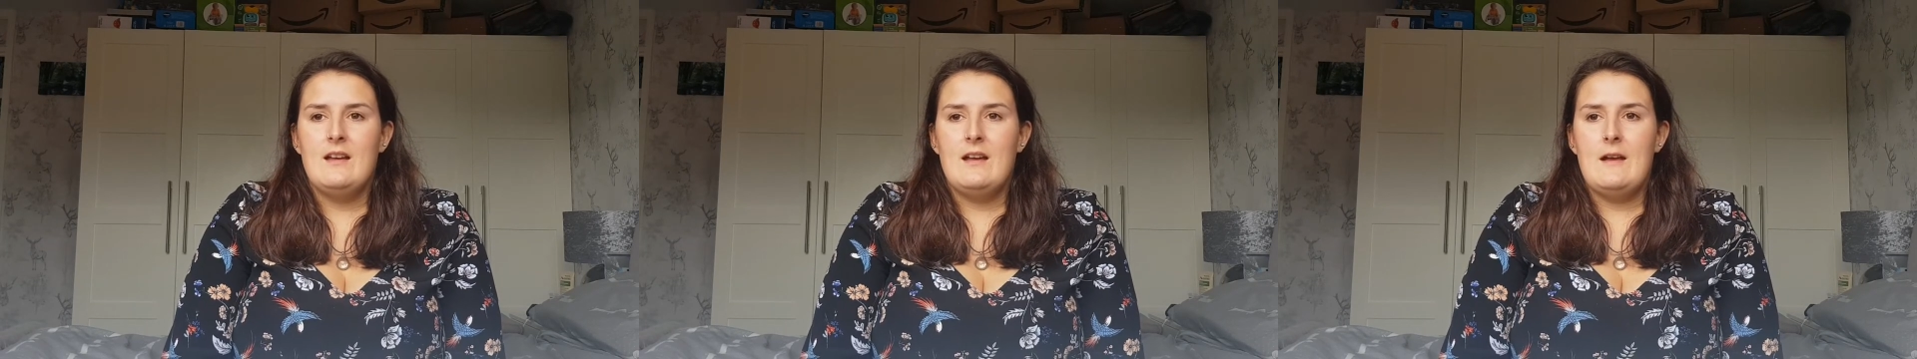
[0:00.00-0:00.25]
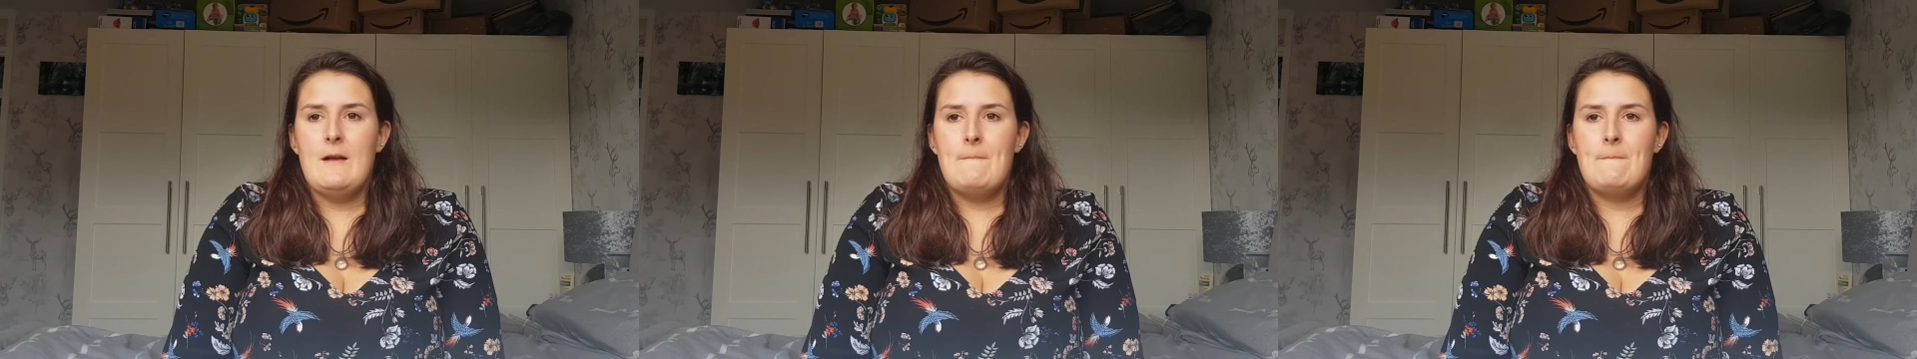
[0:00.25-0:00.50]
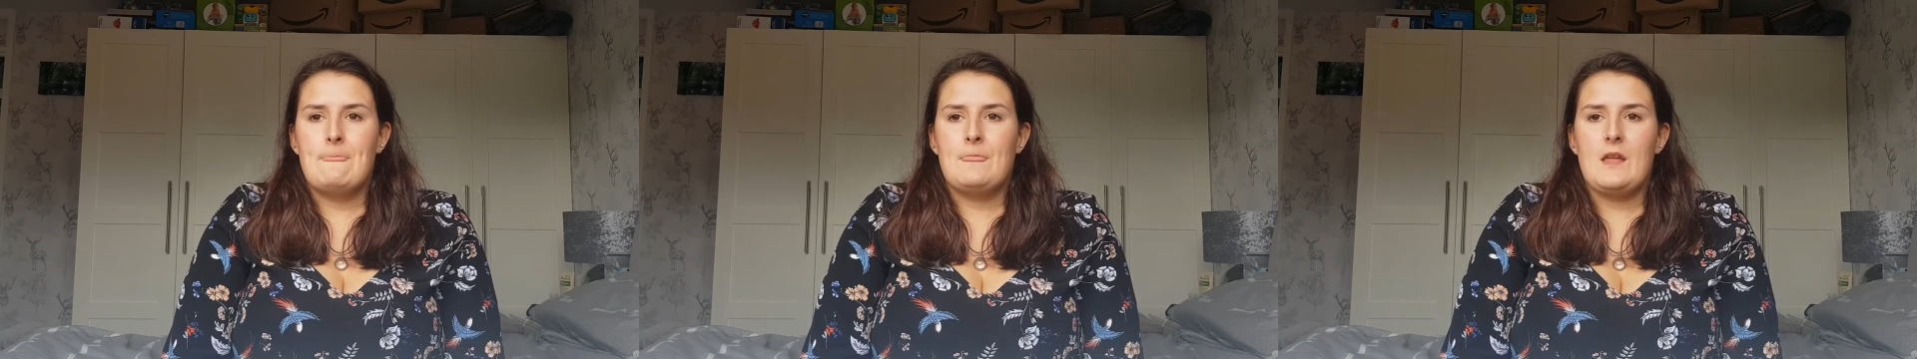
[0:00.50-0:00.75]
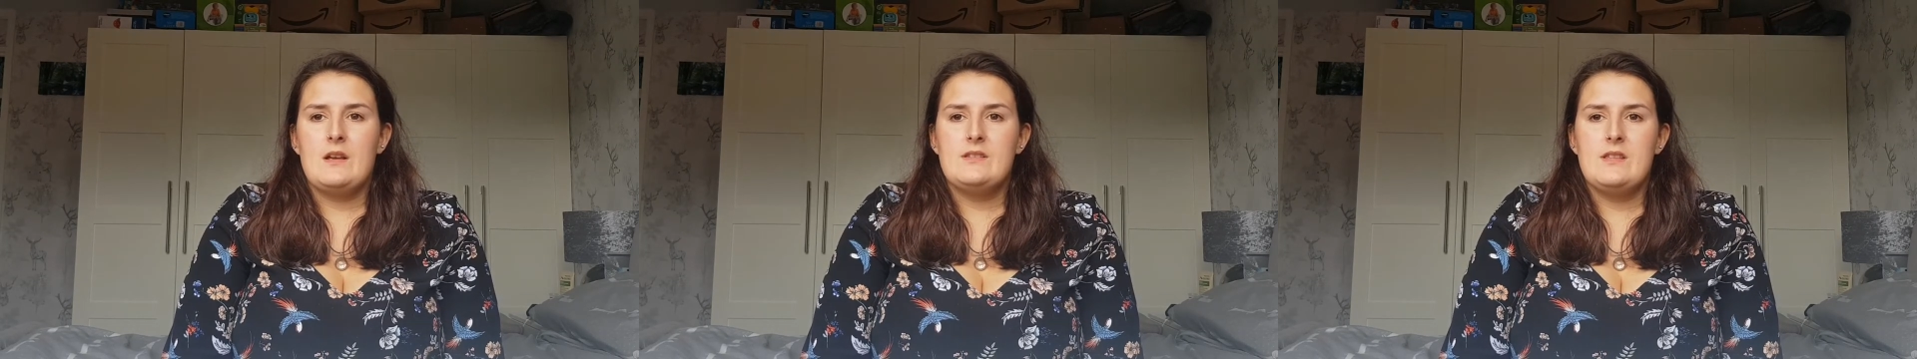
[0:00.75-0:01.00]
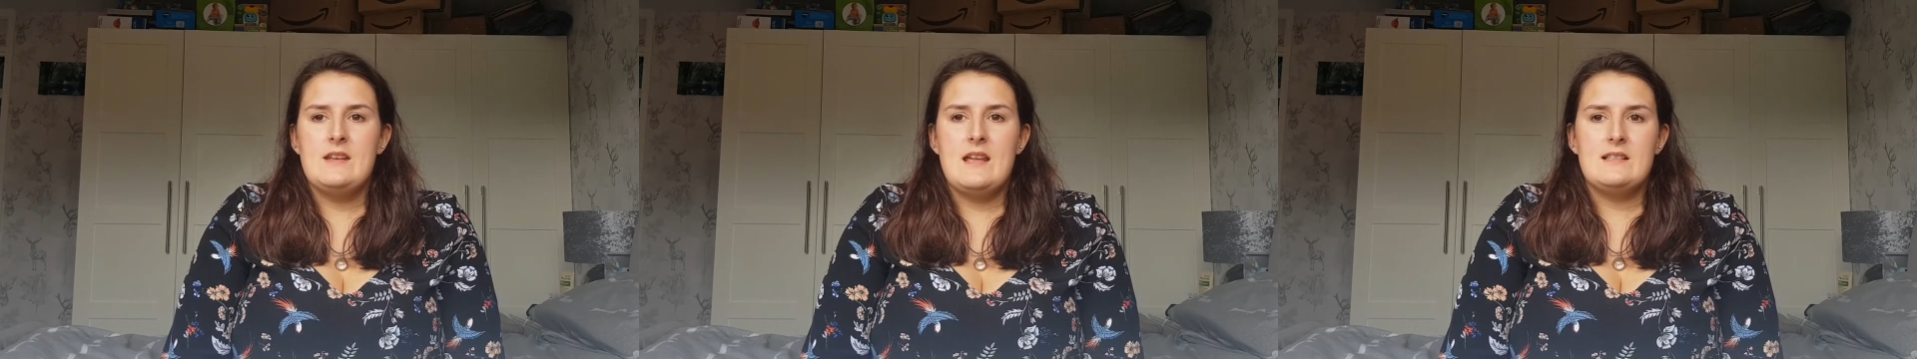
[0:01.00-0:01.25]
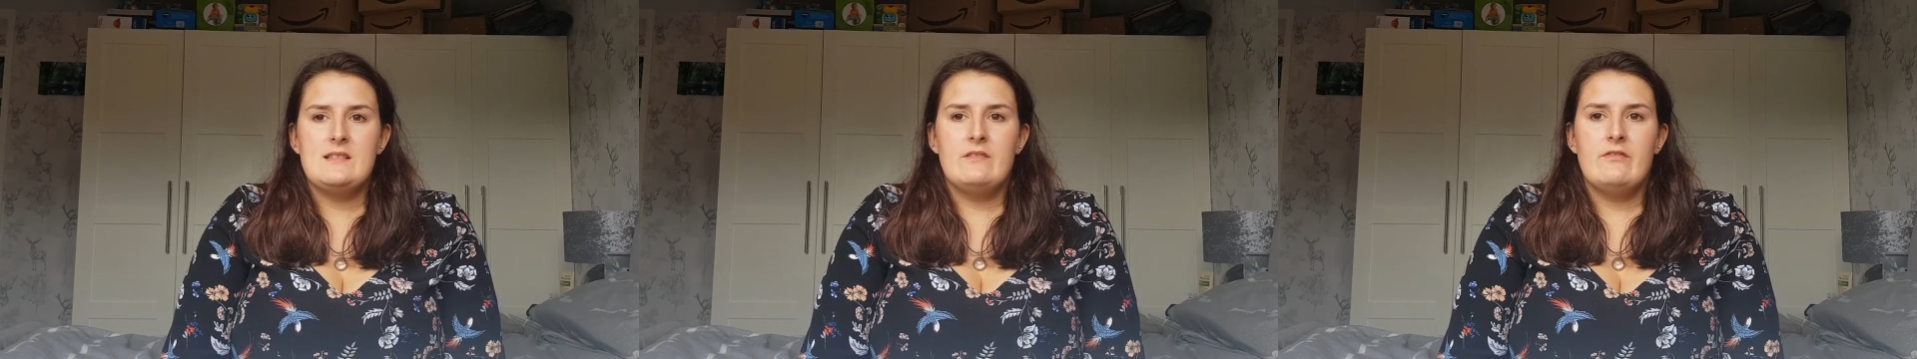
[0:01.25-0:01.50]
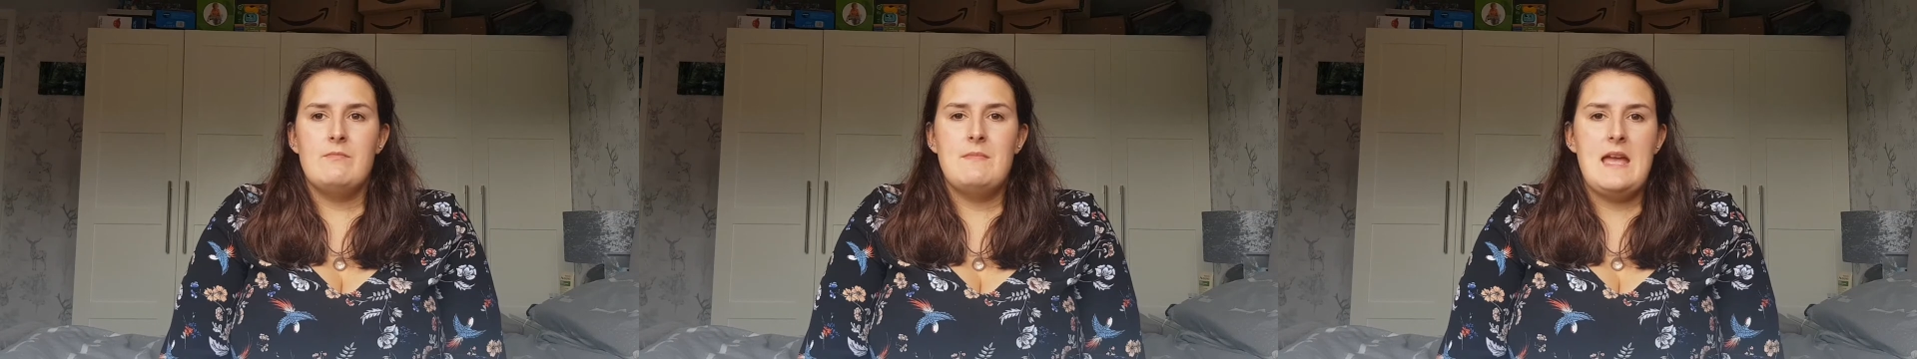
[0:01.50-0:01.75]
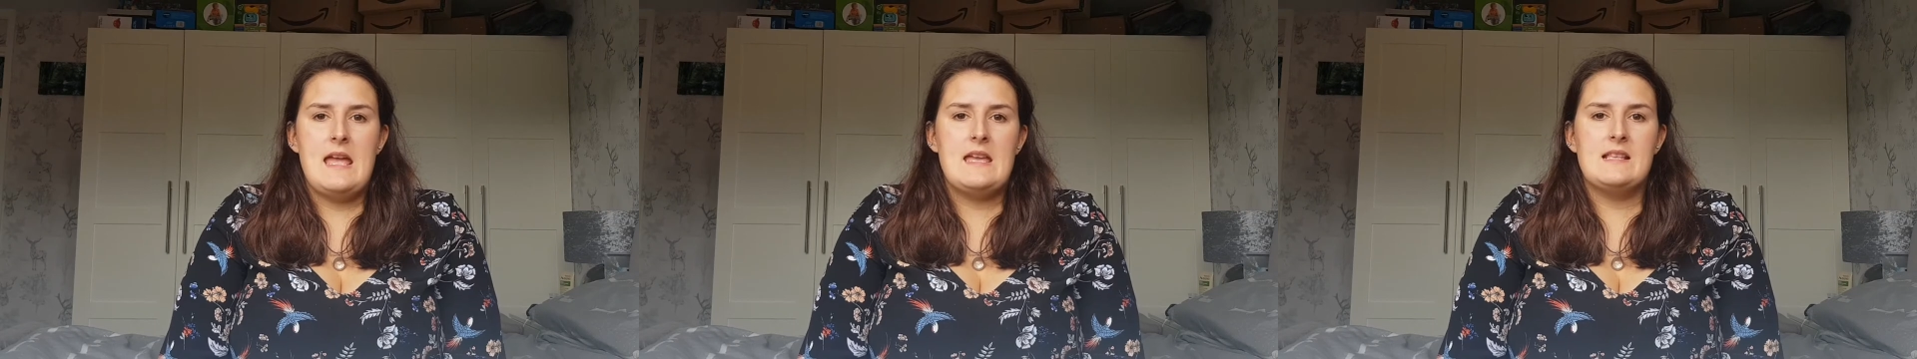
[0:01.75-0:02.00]
So the next thing for
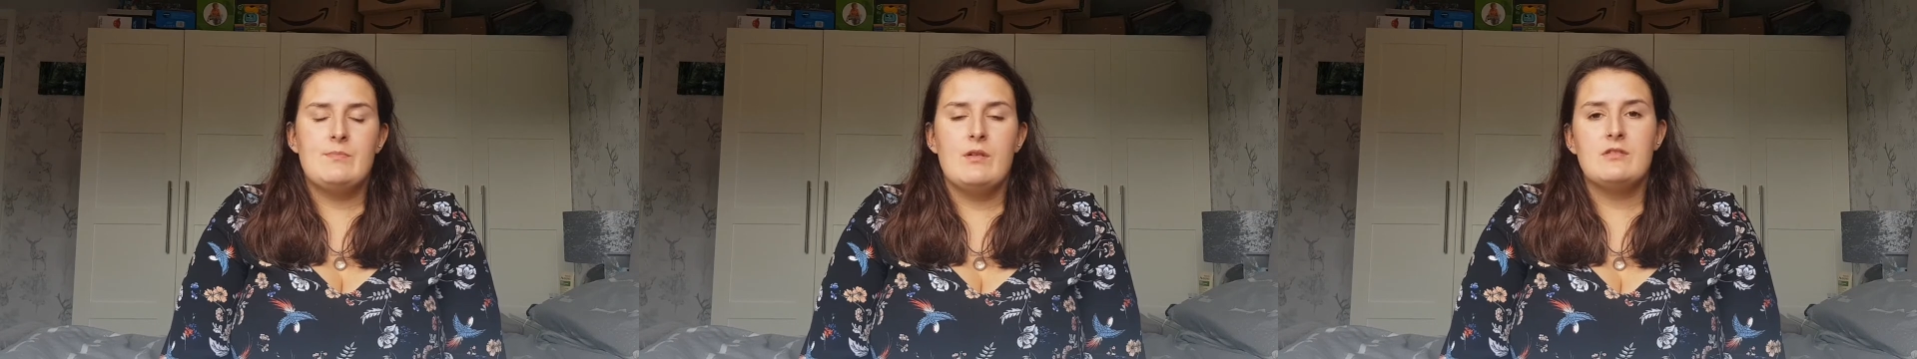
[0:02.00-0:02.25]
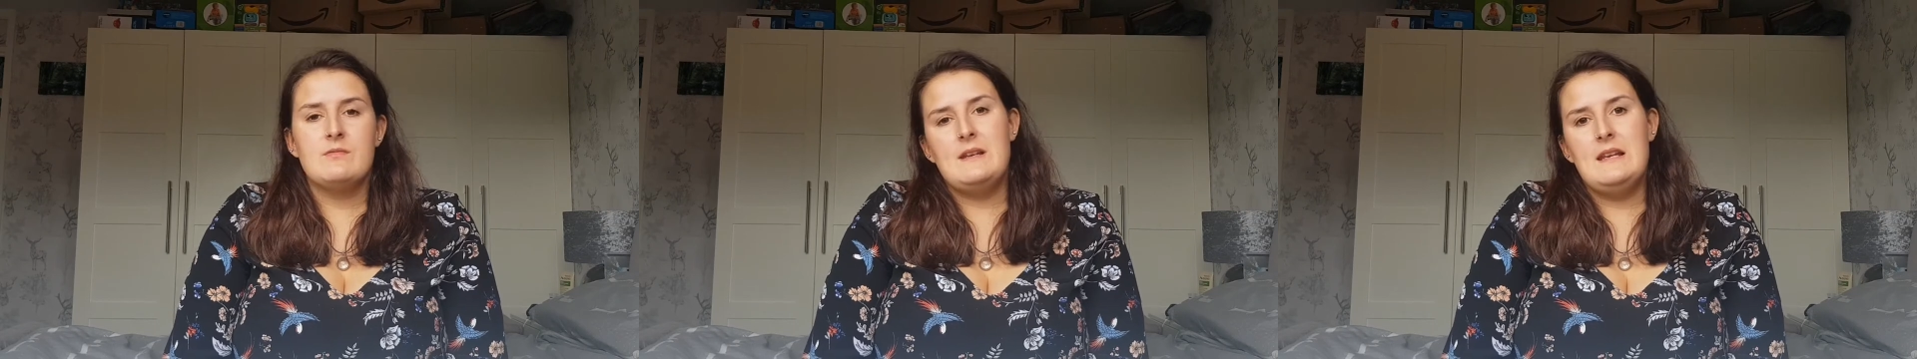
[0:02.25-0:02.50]
me is possibly